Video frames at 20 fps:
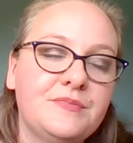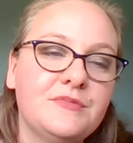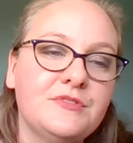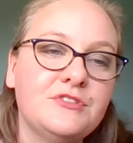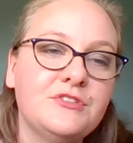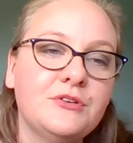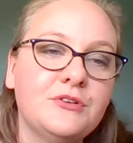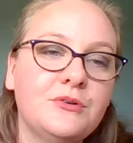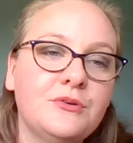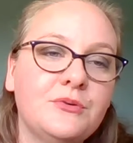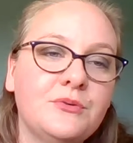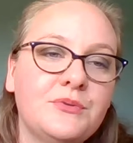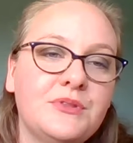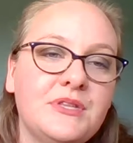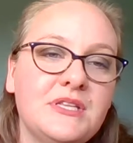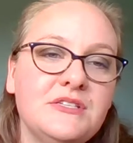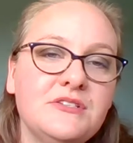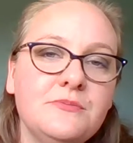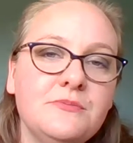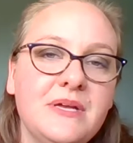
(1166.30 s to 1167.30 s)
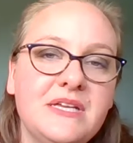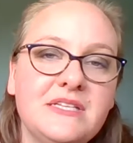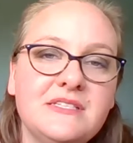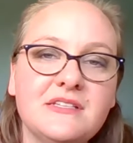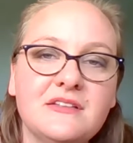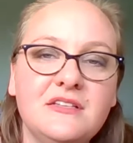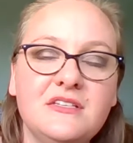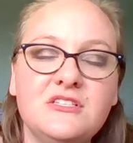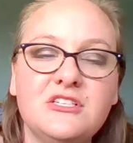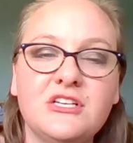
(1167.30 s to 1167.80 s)
So these are
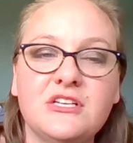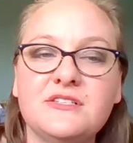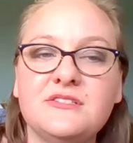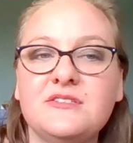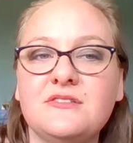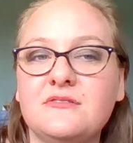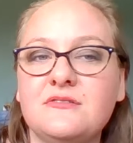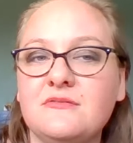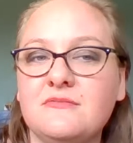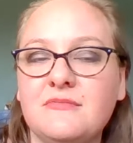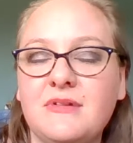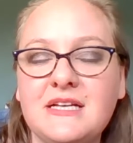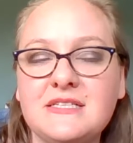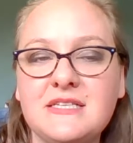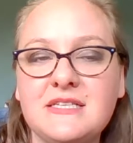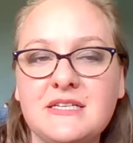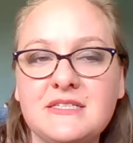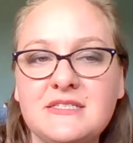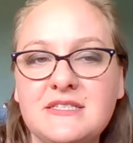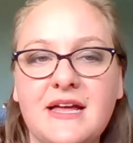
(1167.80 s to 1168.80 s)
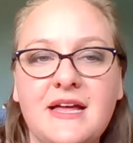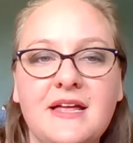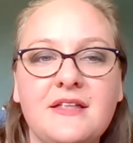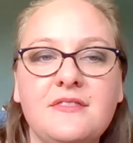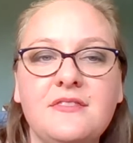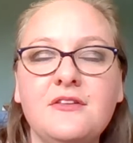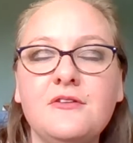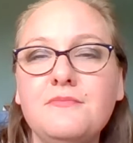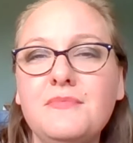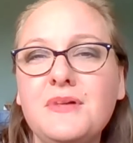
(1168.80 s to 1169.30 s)
basically just, as I
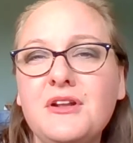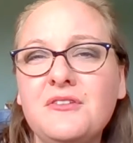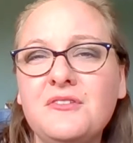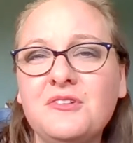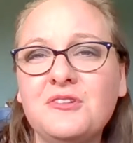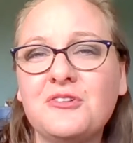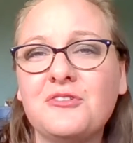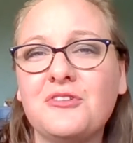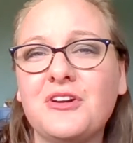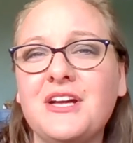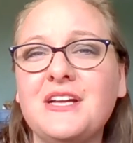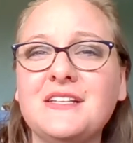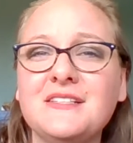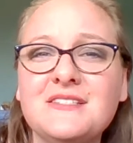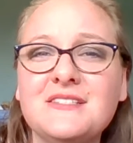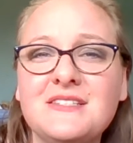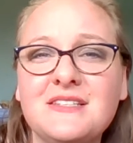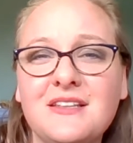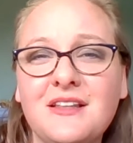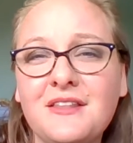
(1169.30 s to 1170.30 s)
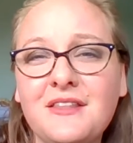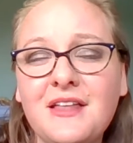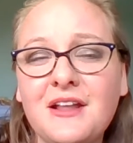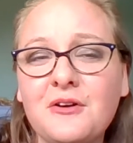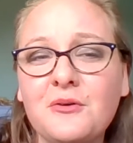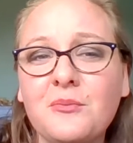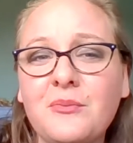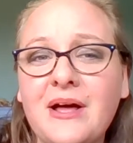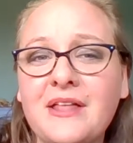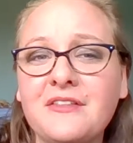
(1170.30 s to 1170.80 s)
said, they're mineral grains that
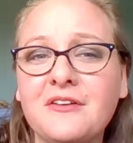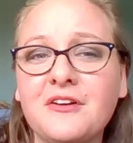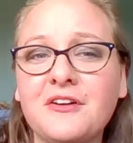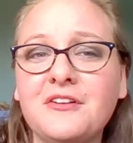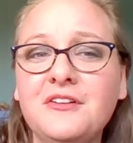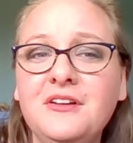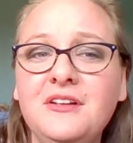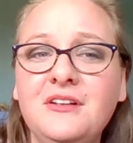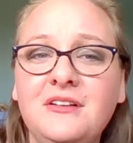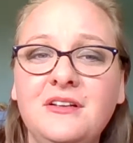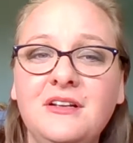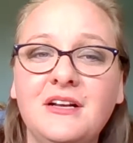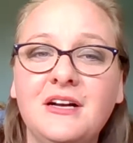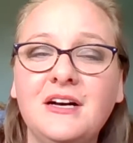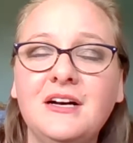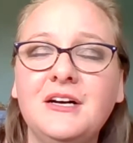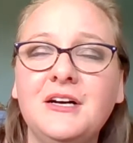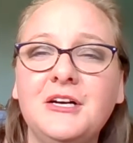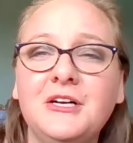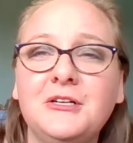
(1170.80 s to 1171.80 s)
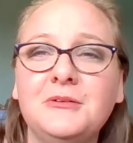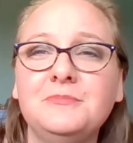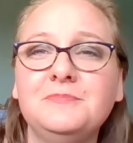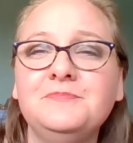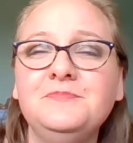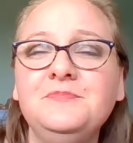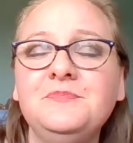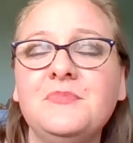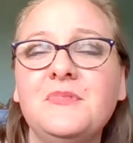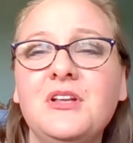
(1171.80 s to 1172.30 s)
are weathered
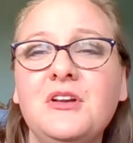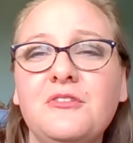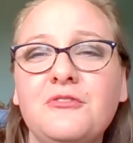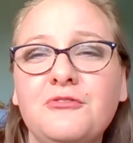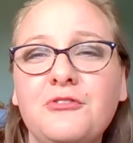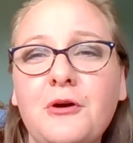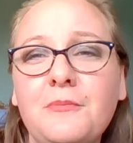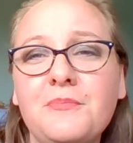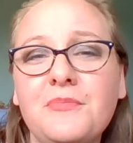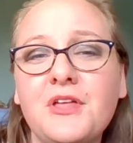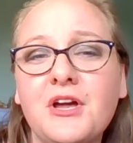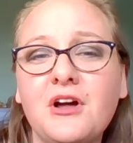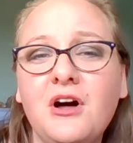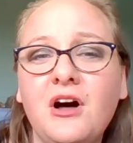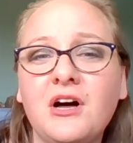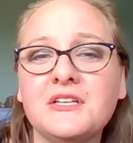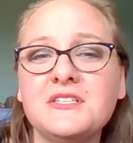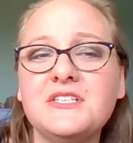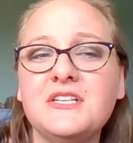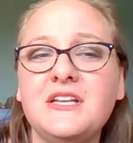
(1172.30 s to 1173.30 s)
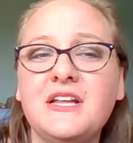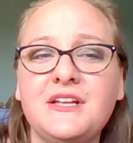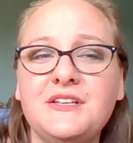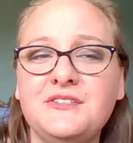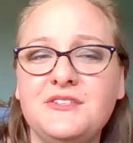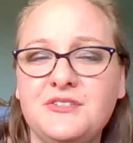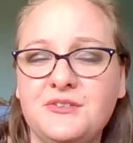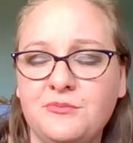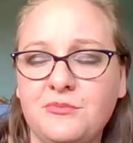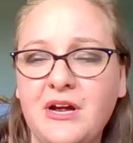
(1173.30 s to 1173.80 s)
from the
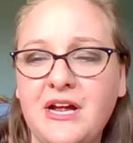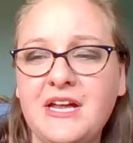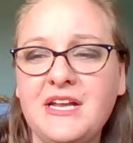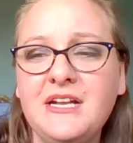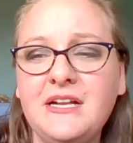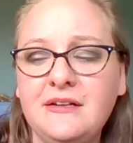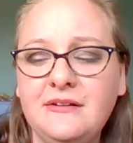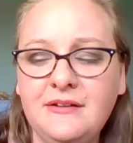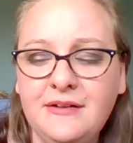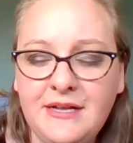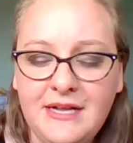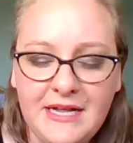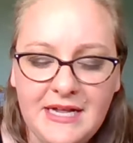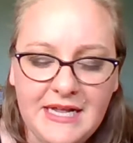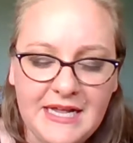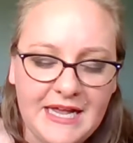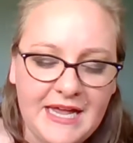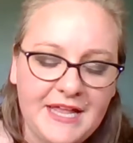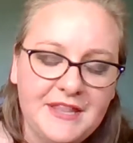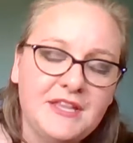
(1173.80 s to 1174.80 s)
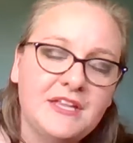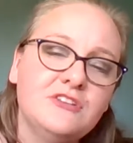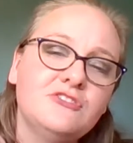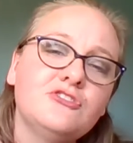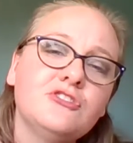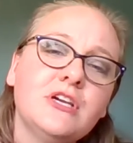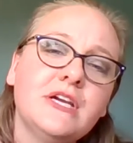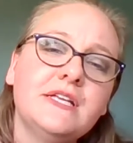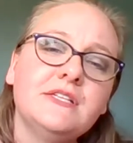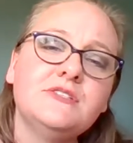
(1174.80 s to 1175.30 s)
continent, right? And then
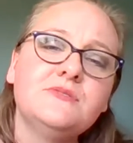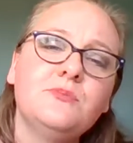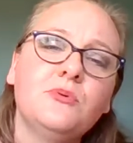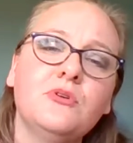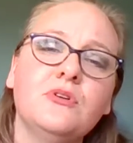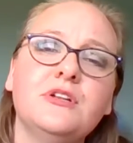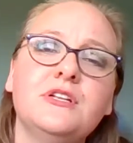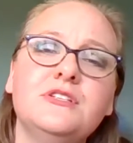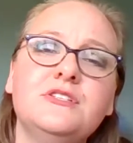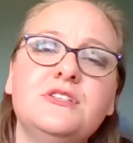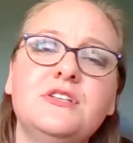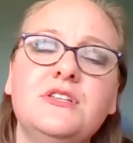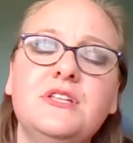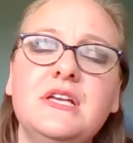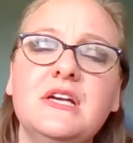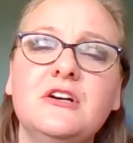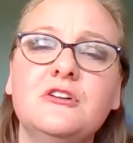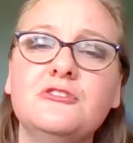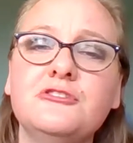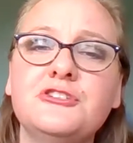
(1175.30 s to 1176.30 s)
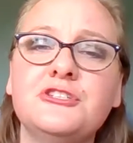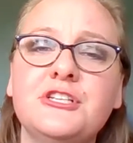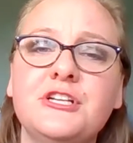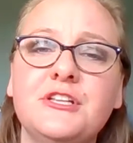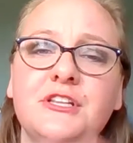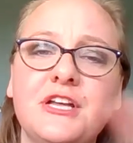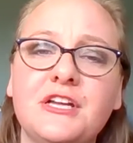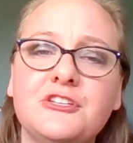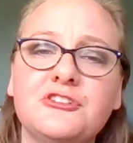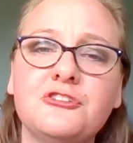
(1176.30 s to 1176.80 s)
transported to the
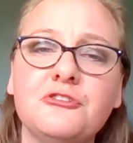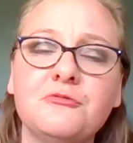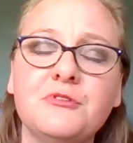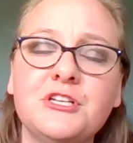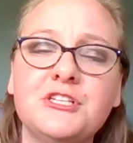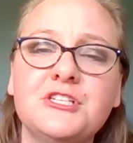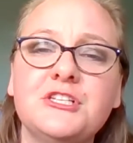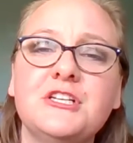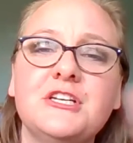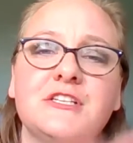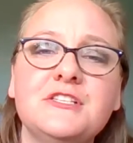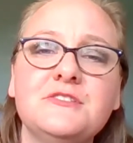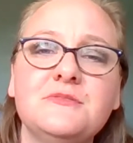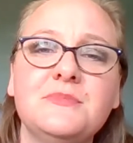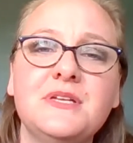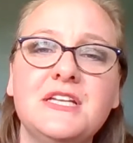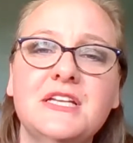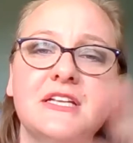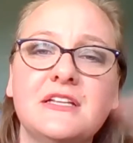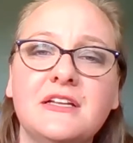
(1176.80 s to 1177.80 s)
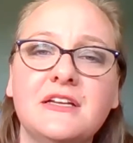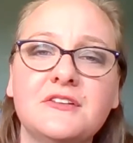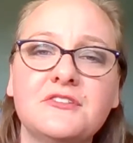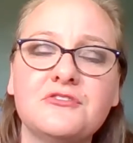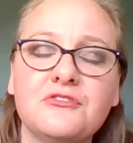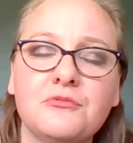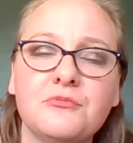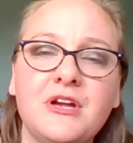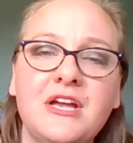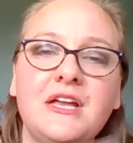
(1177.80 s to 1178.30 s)
ocean, that terrigenous meaning like
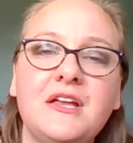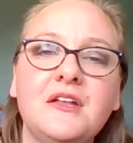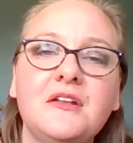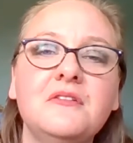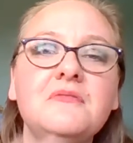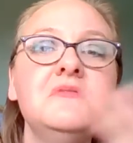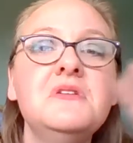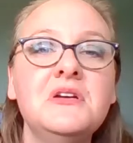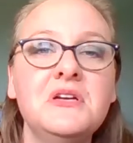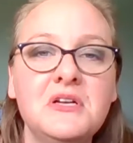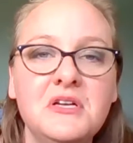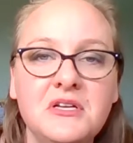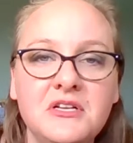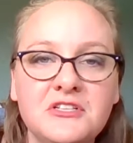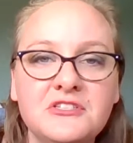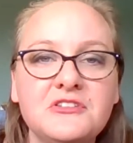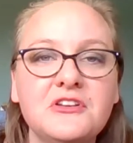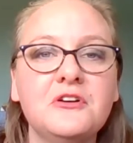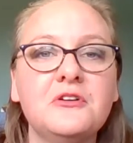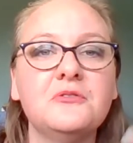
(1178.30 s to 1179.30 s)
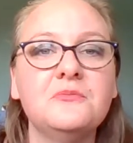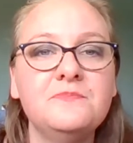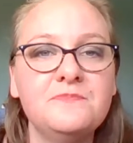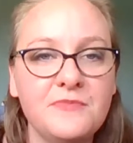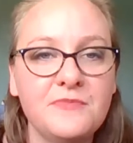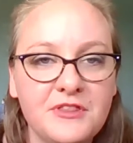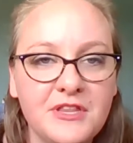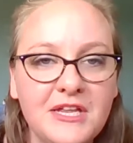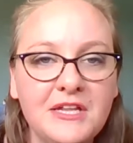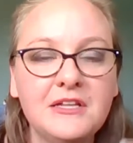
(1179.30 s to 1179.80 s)
terrain. So
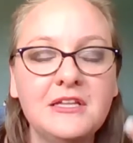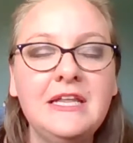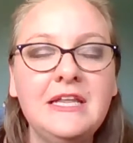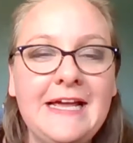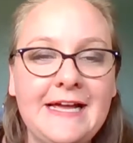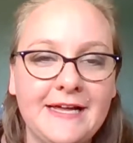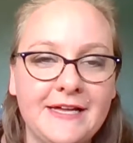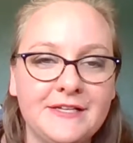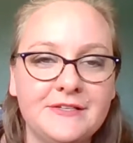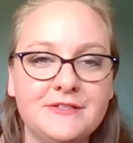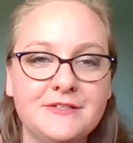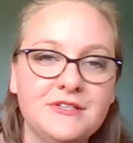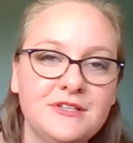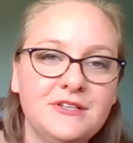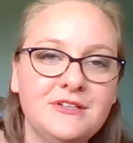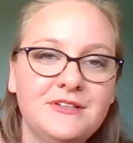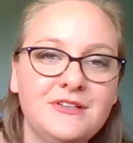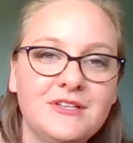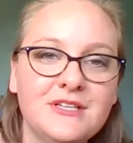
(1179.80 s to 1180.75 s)
think land.